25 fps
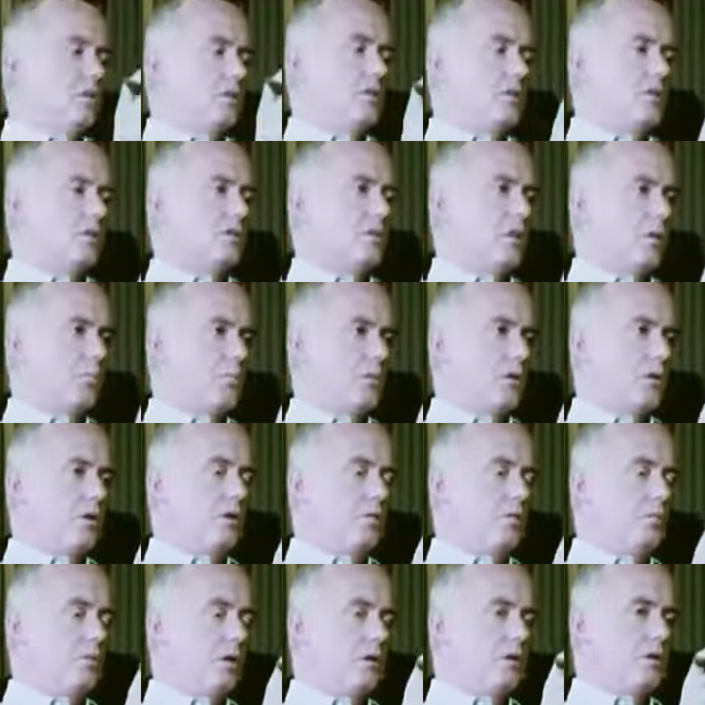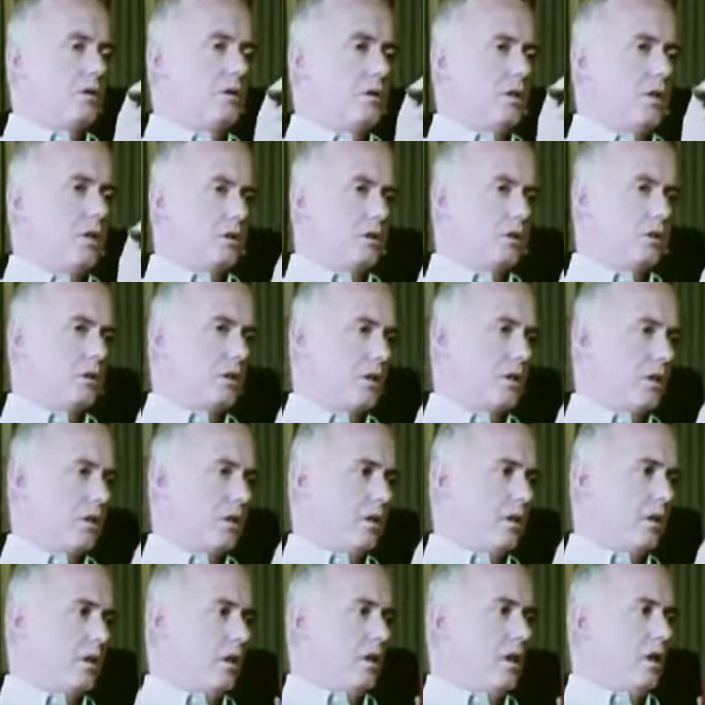This is something you mentioned
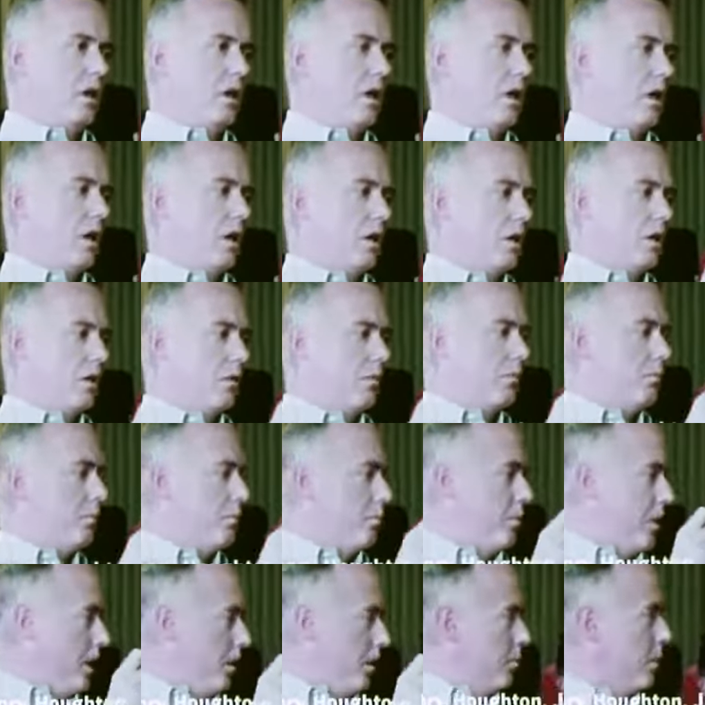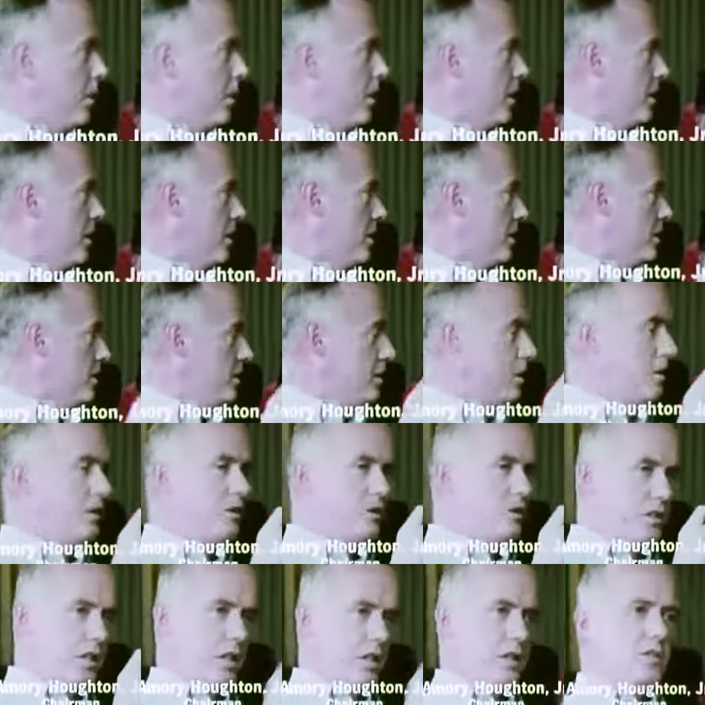yesterday. People are
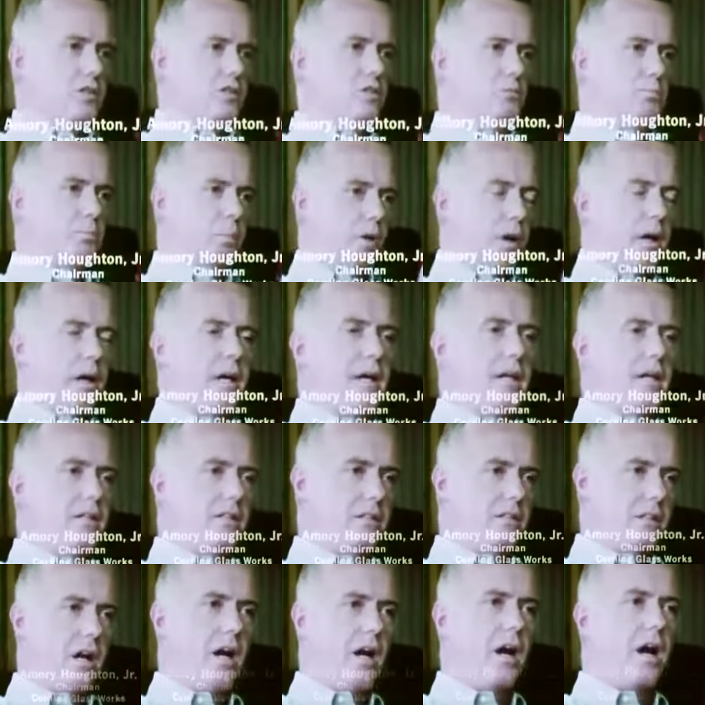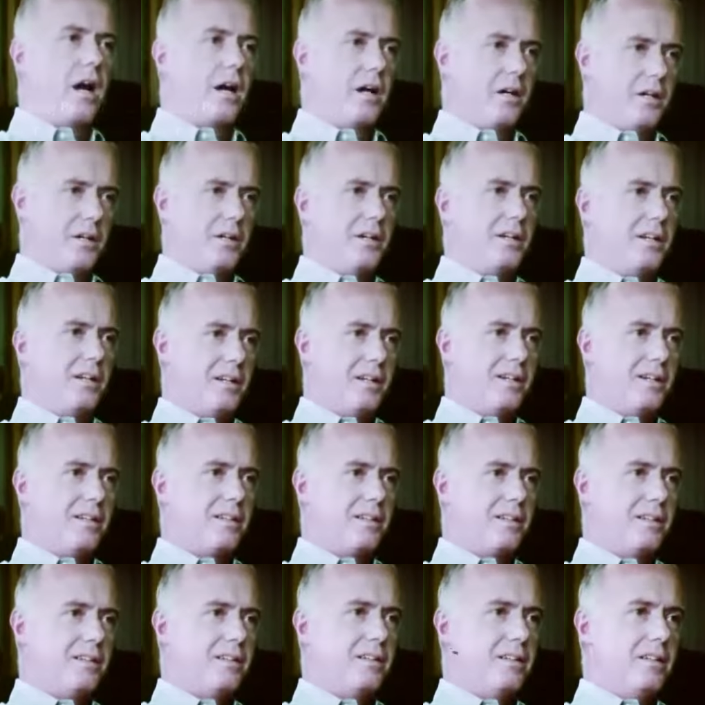just plain tired
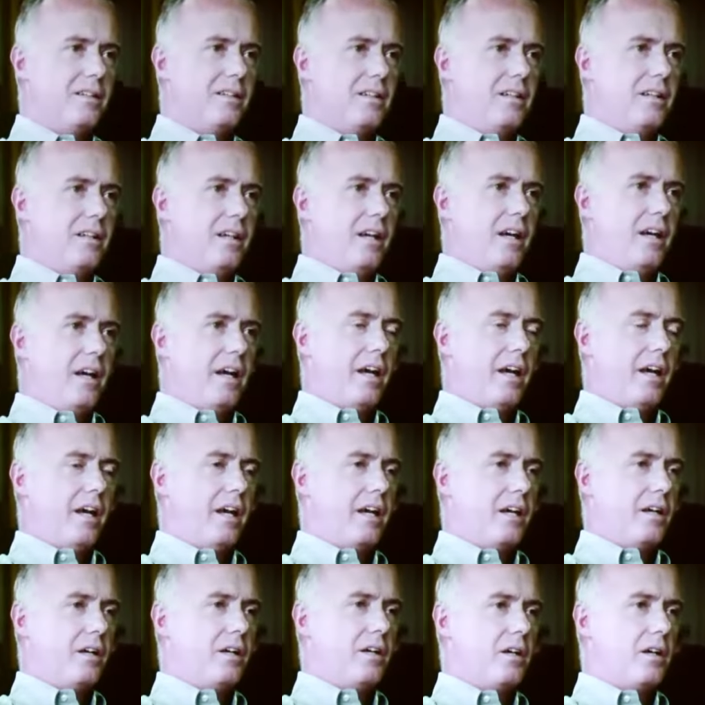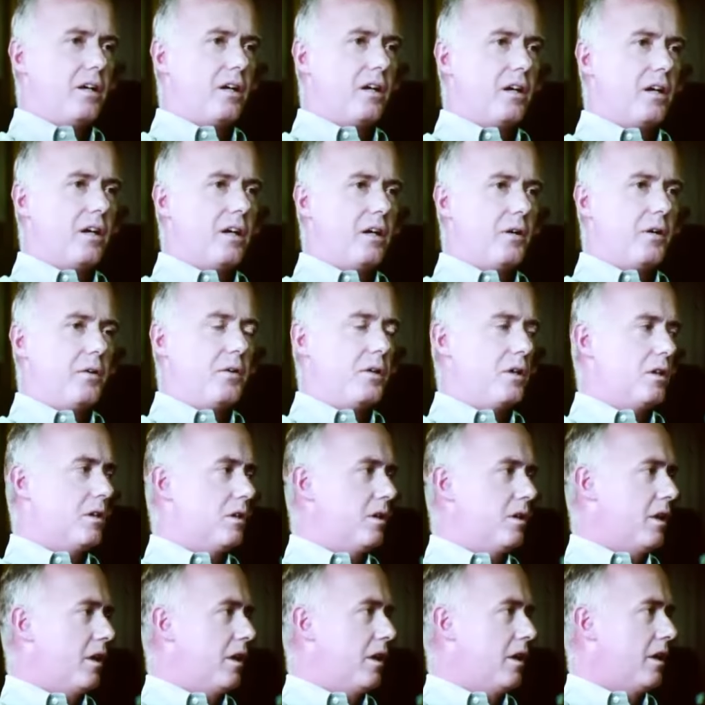here. And
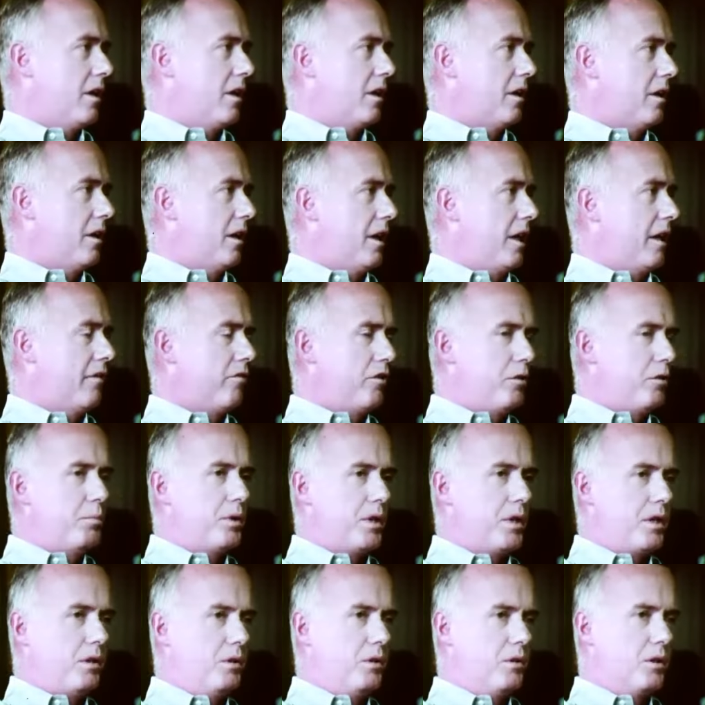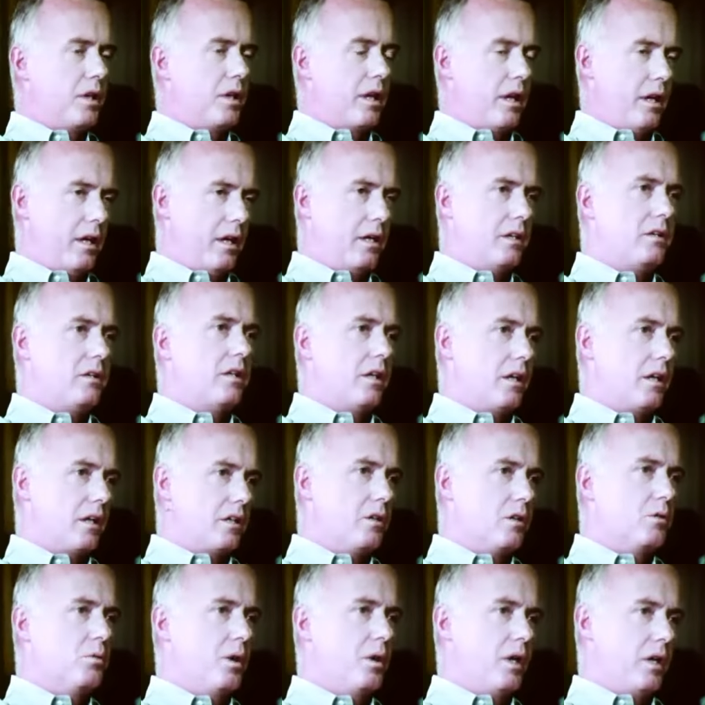everybody who can
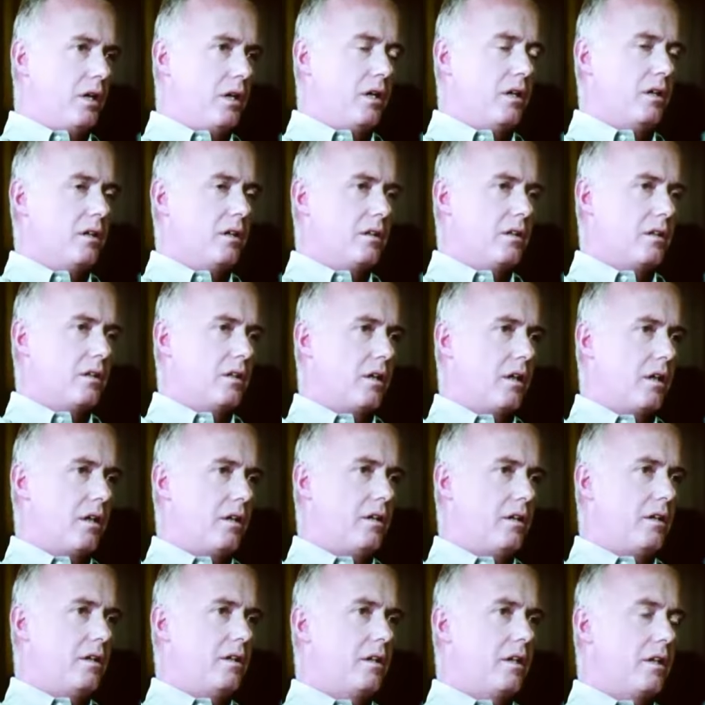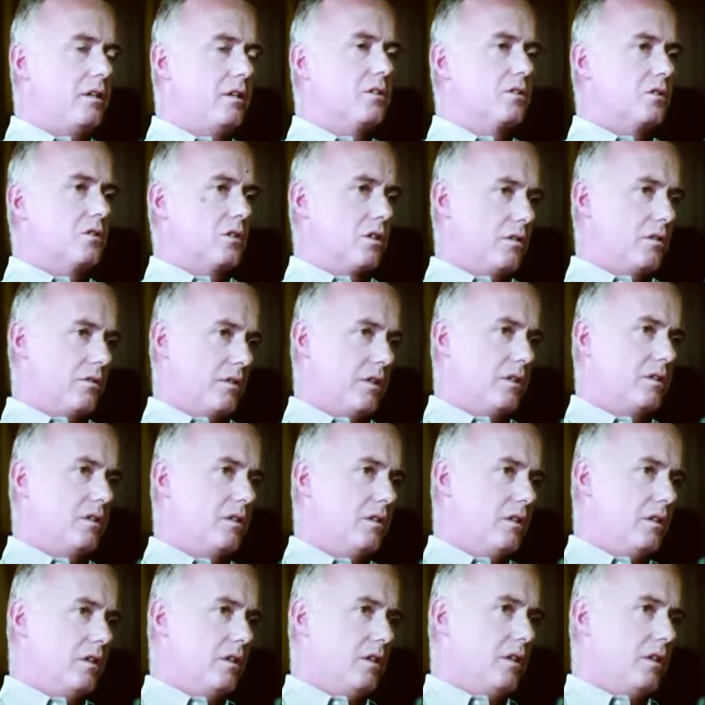take a weekend, I think they deserve it.